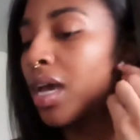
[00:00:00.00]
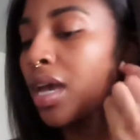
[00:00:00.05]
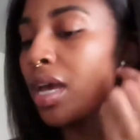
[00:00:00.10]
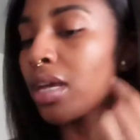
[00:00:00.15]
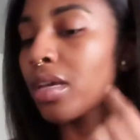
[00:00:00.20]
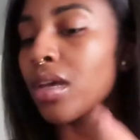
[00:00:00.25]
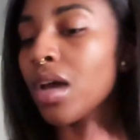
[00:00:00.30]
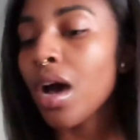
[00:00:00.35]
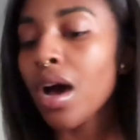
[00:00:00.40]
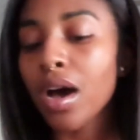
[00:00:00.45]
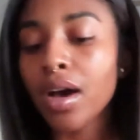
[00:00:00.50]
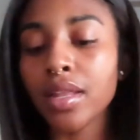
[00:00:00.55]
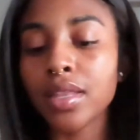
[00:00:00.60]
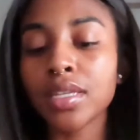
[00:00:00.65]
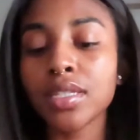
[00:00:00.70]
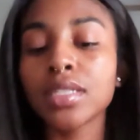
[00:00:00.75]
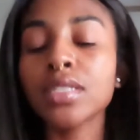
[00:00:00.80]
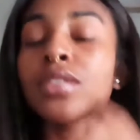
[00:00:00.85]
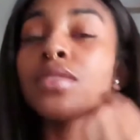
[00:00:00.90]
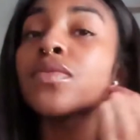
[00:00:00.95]
Y'all,
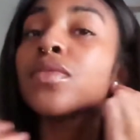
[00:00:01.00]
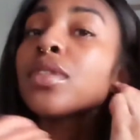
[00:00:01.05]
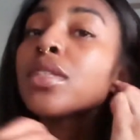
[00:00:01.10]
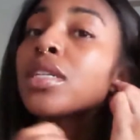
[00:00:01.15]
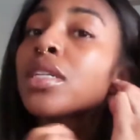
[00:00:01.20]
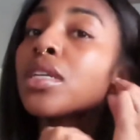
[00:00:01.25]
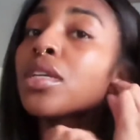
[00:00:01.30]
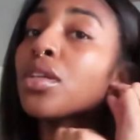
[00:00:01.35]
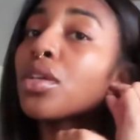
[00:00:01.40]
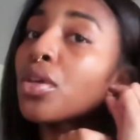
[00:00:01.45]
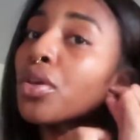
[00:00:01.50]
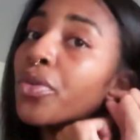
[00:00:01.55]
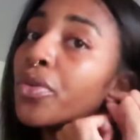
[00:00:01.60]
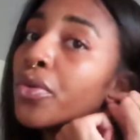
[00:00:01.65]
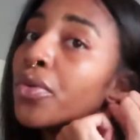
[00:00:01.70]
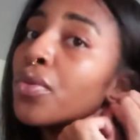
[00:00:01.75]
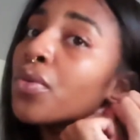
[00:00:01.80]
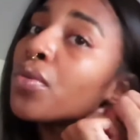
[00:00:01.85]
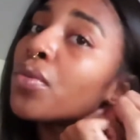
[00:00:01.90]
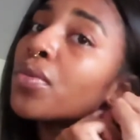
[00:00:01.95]
this is really
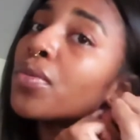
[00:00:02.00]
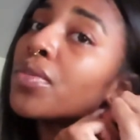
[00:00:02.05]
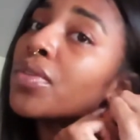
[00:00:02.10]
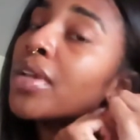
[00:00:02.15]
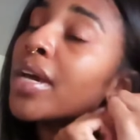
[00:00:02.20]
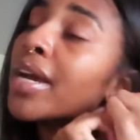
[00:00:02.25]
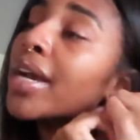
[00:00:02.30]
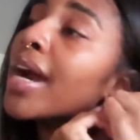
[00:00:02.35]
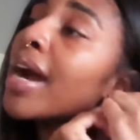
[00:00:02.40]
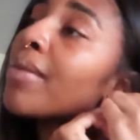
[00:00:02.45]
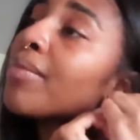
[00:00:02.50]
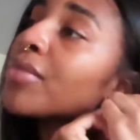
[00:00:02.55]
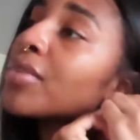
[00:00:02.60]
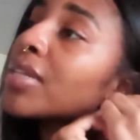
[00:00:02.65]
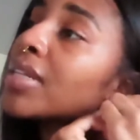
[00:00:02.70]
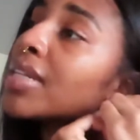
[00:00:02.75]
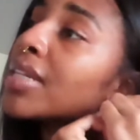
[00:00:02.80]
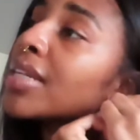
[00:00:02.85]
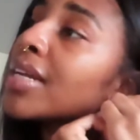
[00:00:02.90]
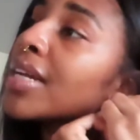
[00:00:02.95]
cute. Like, I'm
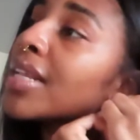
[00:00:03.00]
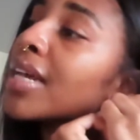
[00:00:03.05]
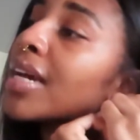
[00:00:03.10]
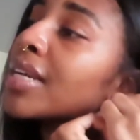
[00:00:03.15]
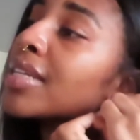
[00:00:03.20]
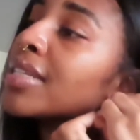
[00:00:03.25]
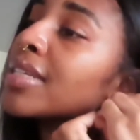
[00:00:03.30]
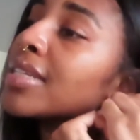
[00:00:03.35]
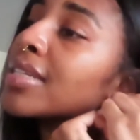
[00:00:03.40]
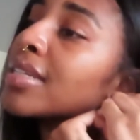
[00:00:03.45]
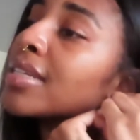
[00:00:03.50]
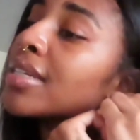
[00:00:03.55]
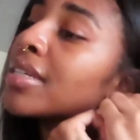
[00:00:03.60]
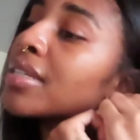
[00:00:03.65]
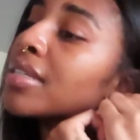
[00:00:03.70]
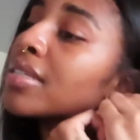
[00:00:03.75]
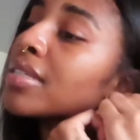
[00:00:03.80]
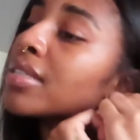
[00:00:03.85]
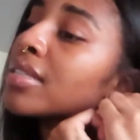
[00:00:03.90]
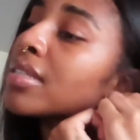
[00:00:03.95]
really glad I did
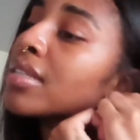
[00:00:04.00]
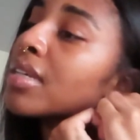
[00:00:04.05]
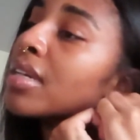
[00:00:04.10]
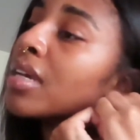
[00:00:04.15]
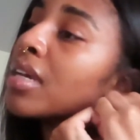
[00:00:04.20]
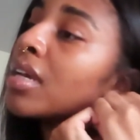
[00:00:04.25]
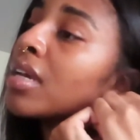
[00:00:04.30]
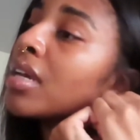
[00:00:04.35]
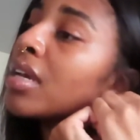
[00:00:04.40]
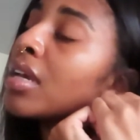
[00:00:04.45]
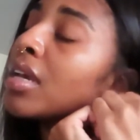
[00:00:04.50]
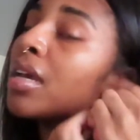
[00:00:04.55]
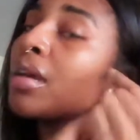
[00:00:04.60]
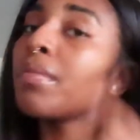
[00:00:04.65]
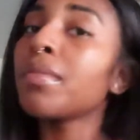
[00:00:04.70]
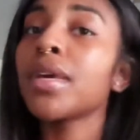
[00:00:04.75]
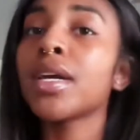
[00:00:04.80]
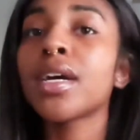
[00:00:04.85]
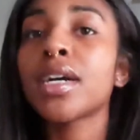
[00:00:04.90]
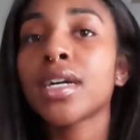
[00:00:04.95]
this
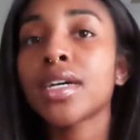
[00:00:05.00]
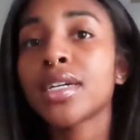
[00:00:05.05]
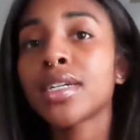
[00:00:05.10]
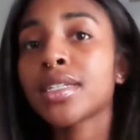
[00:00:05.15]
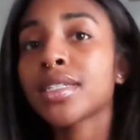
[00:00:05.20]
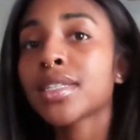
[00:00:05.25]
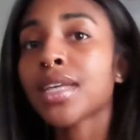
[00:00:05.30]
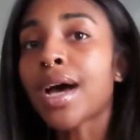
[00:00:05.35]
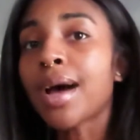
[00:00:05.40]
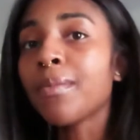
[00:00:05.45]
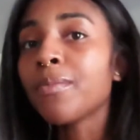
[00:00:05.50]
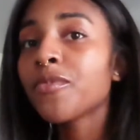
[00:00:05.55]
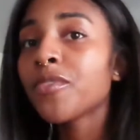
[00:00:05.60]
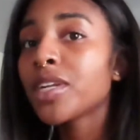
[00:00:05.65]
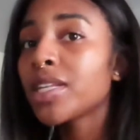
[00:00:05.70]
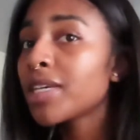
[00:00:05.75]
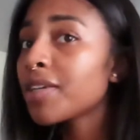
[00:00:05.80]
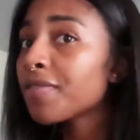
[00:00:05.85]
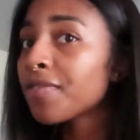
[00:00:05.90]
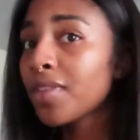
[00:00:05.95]
because I'm
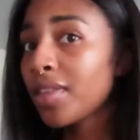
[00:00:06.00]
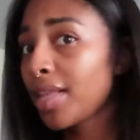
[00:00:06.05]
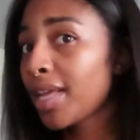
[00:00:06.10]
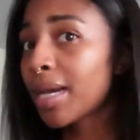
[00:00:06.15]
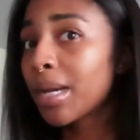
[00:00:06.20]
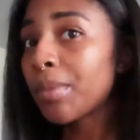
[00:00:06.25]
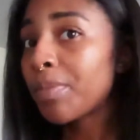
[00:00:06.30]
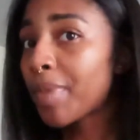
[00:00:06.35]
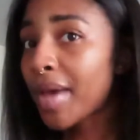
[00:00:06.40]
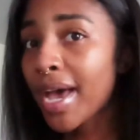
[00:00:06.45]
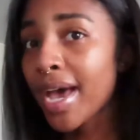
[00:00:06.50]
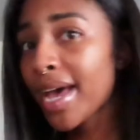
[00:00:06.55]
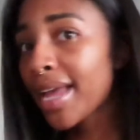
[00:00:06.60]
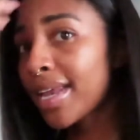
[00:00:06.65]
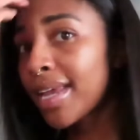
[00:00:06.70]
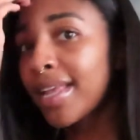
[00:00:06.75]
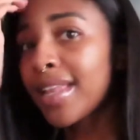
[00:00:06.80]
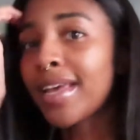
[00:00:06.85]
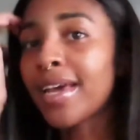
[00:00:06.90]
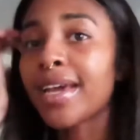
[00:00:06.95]
really feeling like a
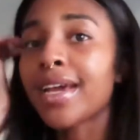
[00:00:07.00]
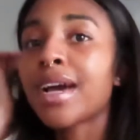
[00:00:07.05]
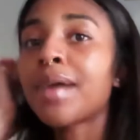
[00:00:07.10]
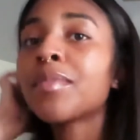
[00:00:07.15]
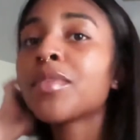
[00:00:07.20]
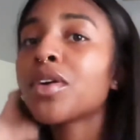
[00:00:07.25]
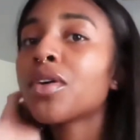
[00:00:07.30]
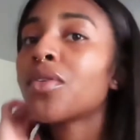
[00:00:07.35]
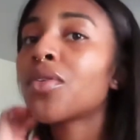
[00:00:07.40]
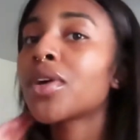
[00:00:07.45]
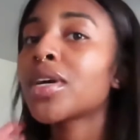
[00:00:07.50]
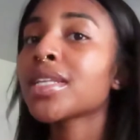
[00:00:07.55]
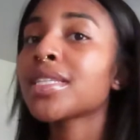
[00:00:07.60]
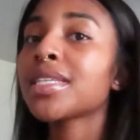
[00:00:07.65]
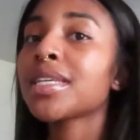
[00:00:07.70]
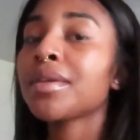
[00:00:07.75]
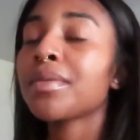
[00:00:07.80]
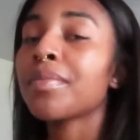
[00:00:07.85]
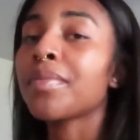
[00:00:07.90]
baddie. Like, I'm a quarantine